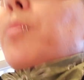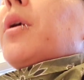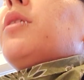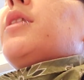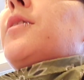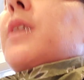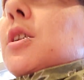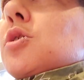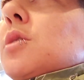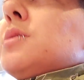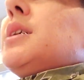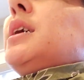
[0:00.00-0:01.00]
But the things
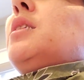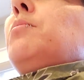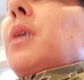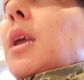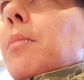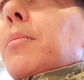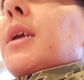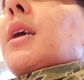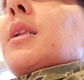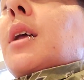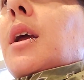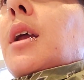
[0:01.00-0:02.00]
you say to me make it
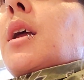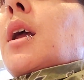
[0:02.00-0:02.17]
clear.